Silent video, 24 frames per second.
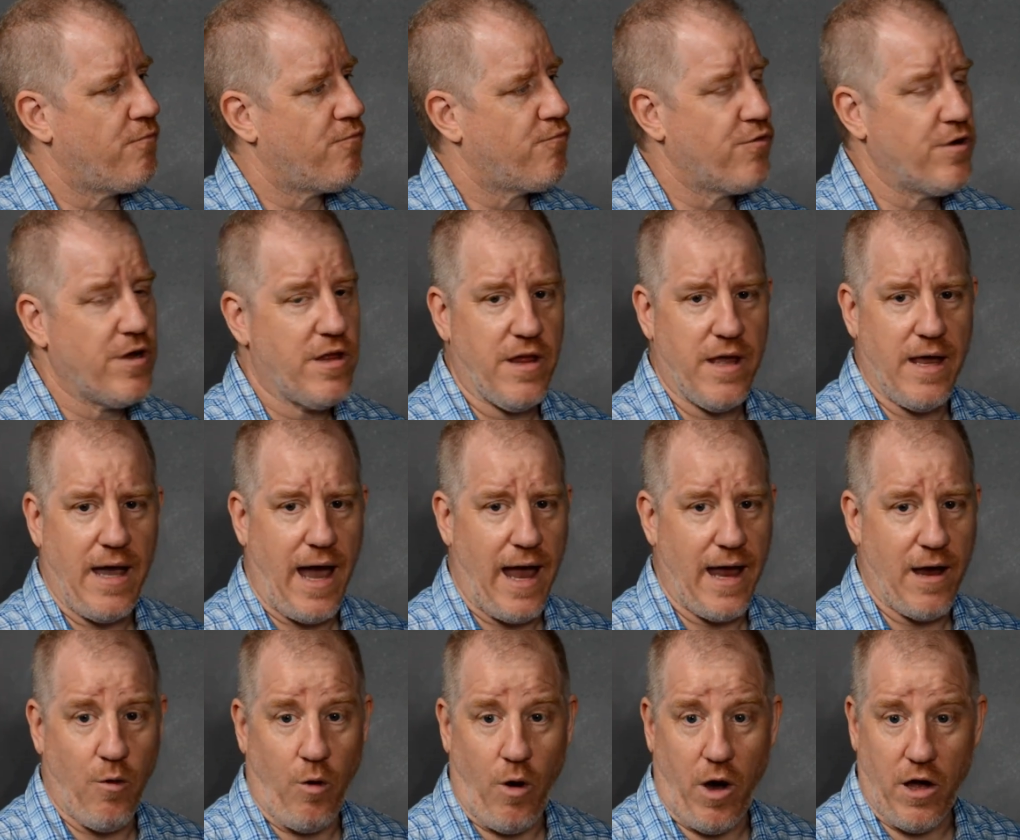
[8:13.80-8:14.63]
really
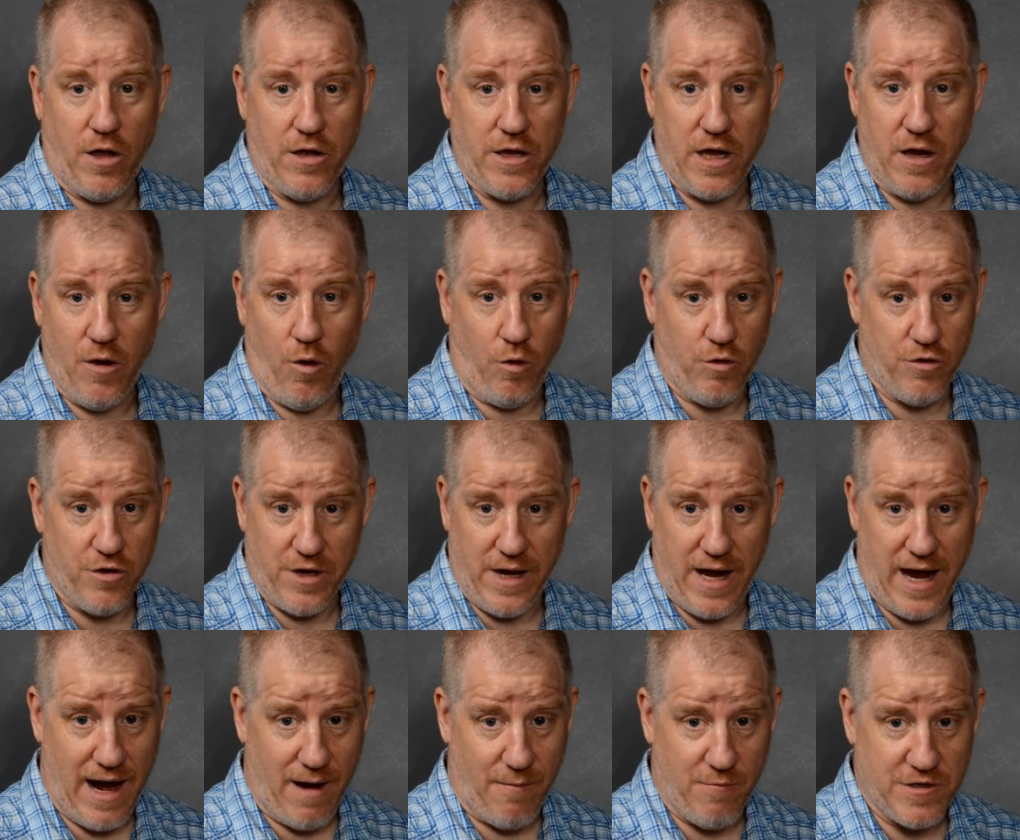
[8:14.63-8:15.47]
high quality older
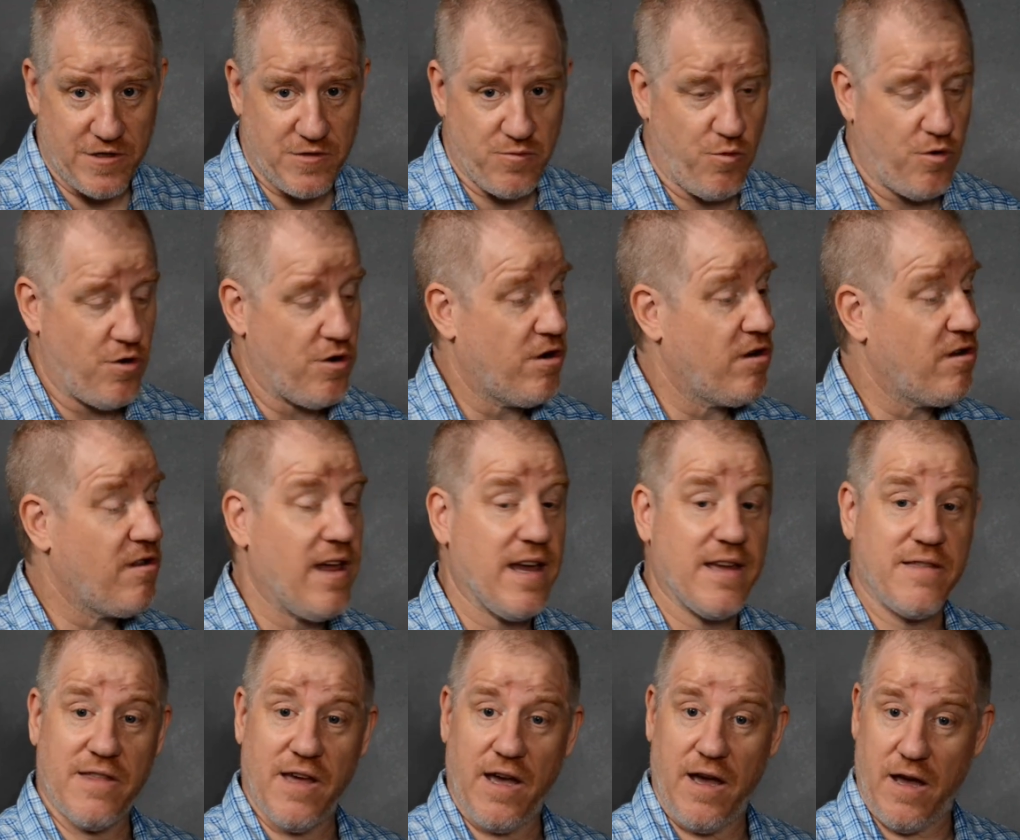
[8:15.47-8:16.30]
cameras were,
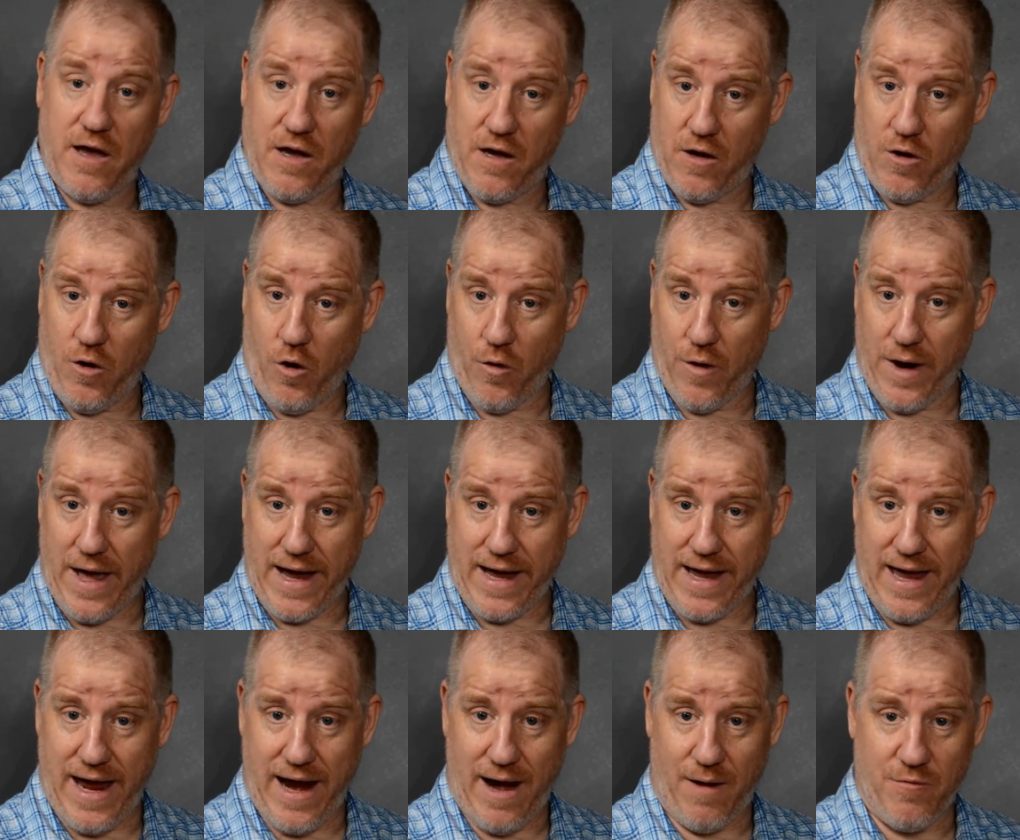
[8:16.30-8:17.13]
like the
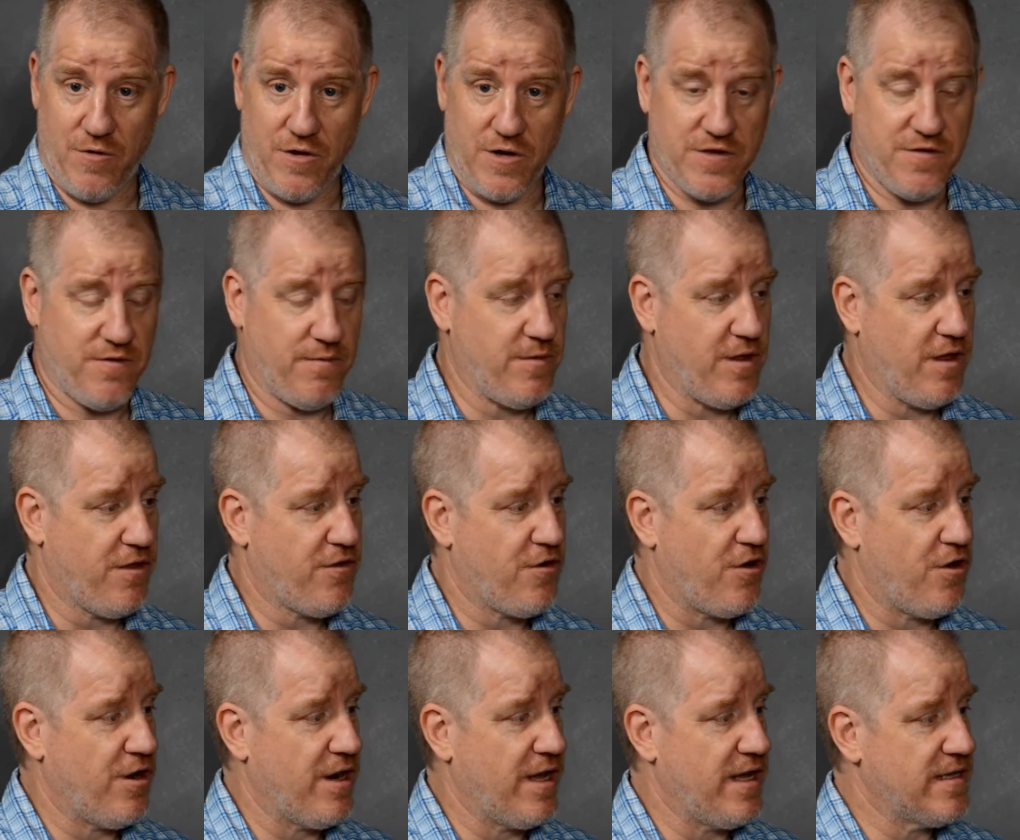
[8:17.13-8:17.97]
Kodak cameras from the
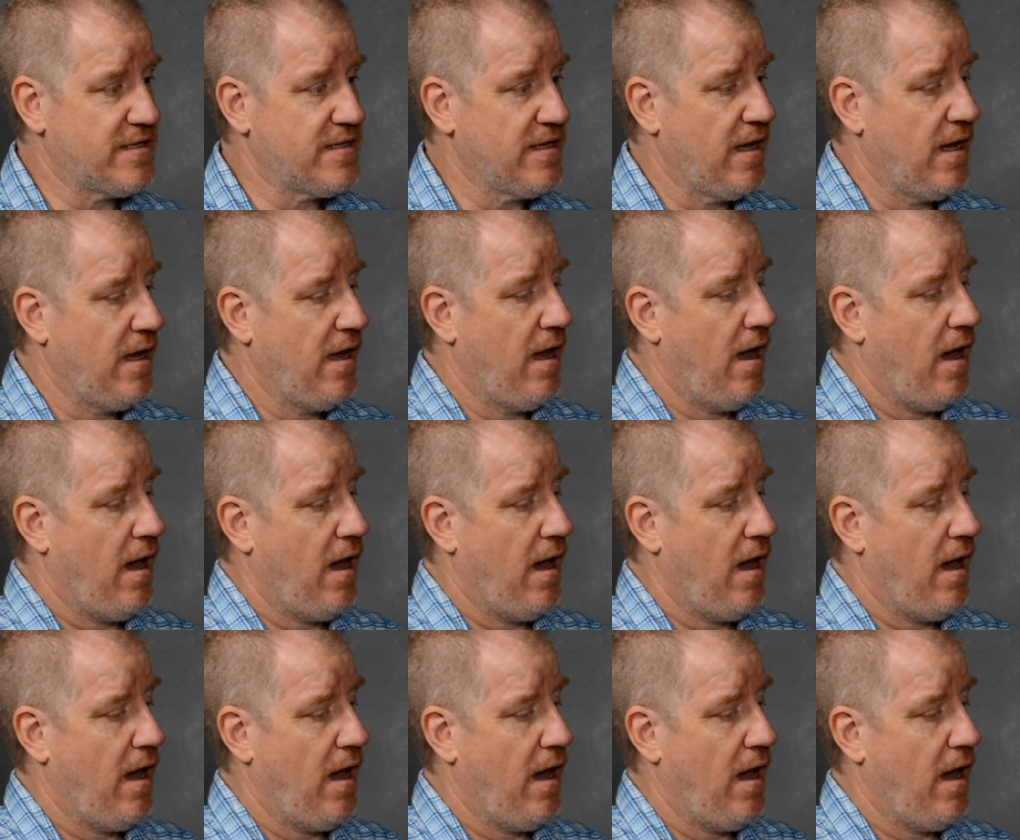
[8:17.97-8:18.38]
30s.